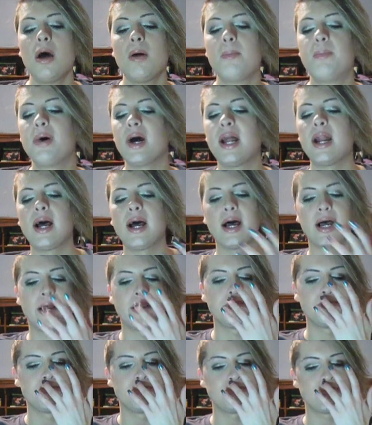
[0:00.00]
But
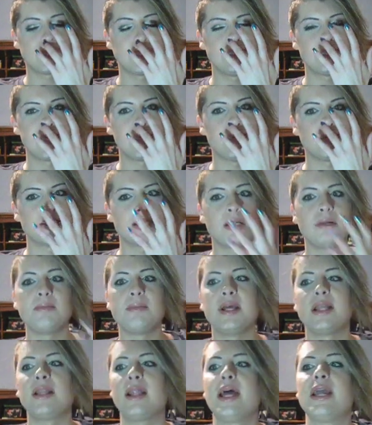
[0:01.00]
um, Danielle did
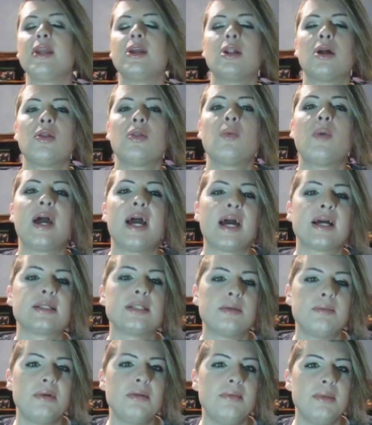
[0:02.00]
admit, like you know, the way I acted
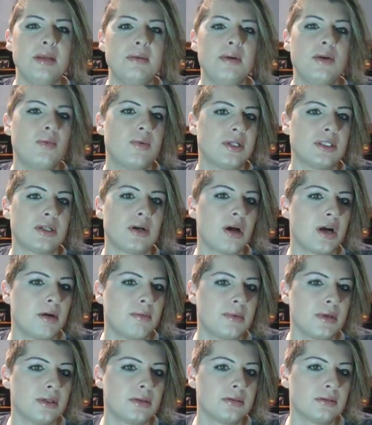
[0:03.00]
in Big Mimi was
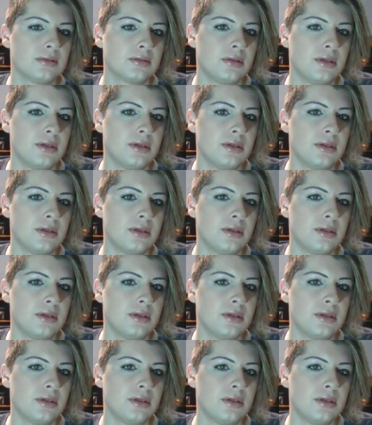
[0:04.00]
horrible.